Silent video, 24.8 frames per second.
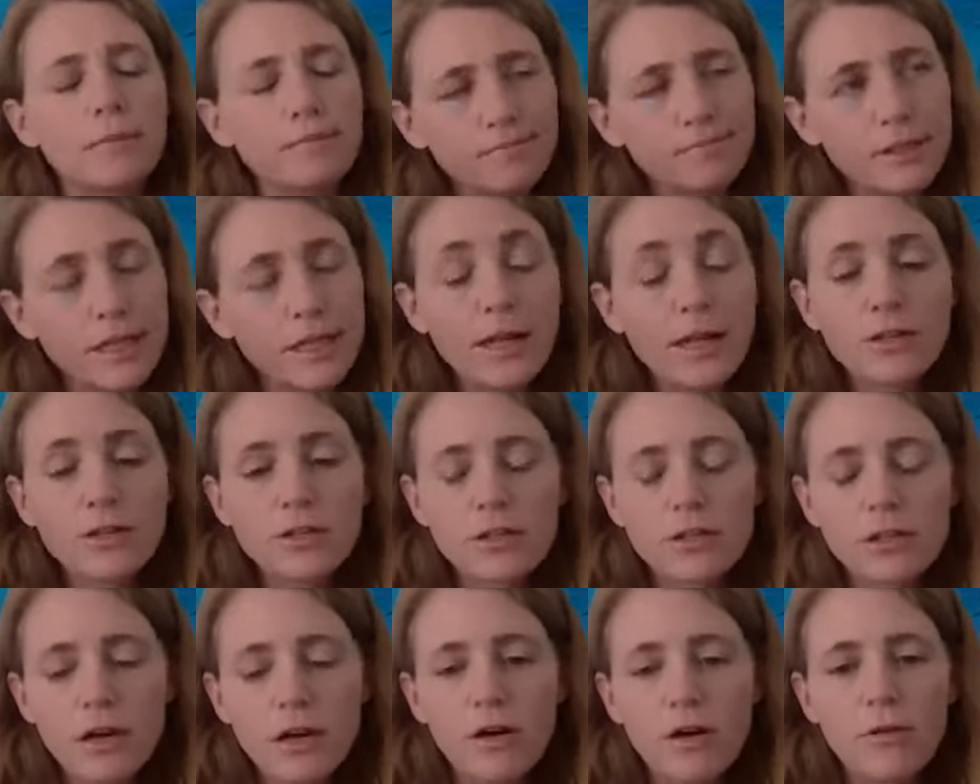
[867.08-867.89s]
touch,
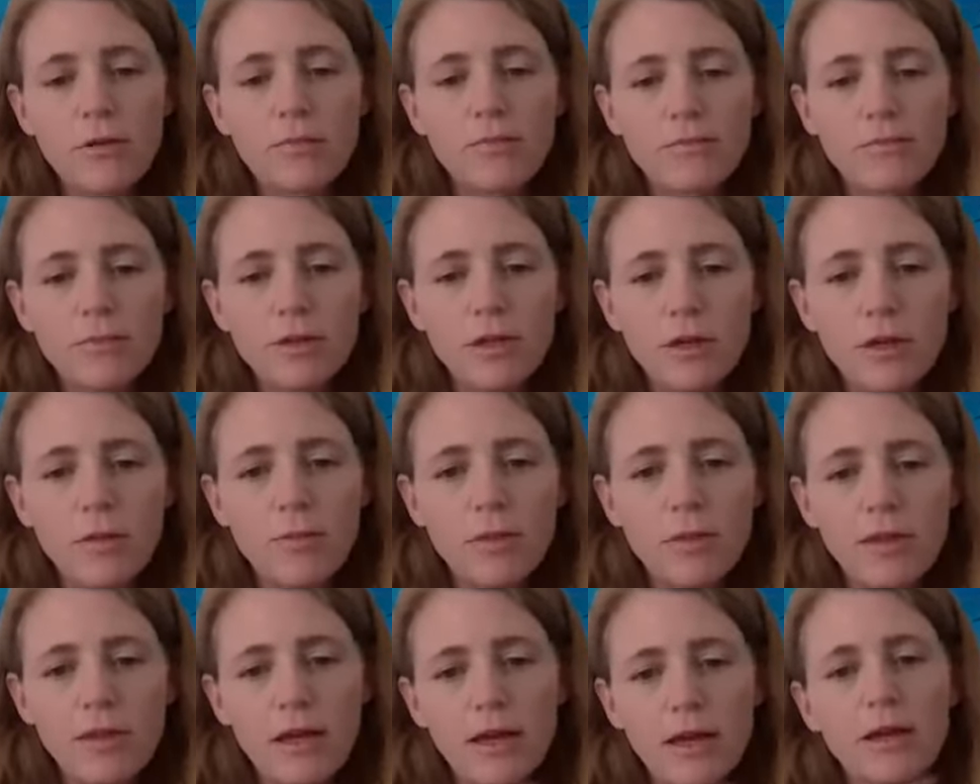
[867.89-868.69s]
or
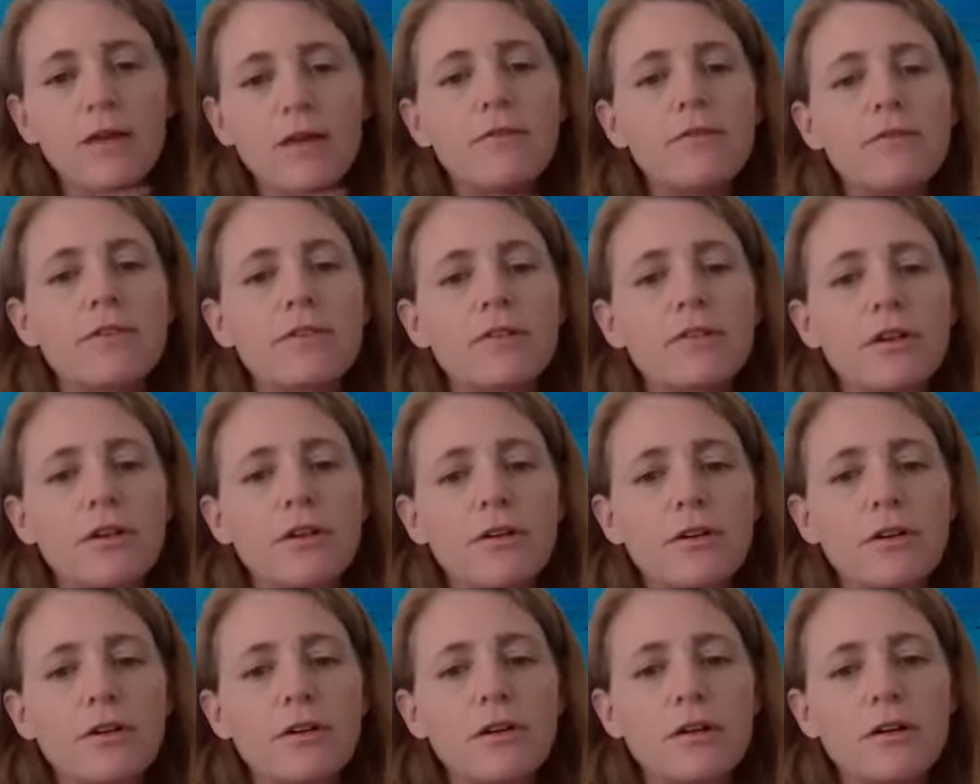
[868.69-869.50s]
like if it's
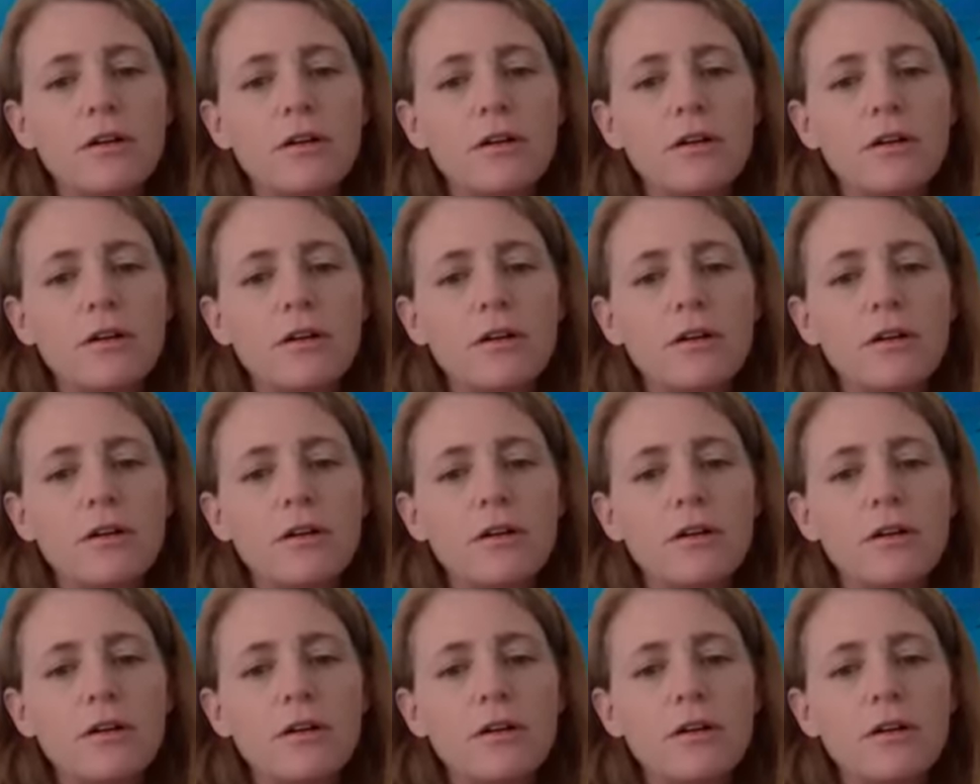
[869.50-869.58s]
under?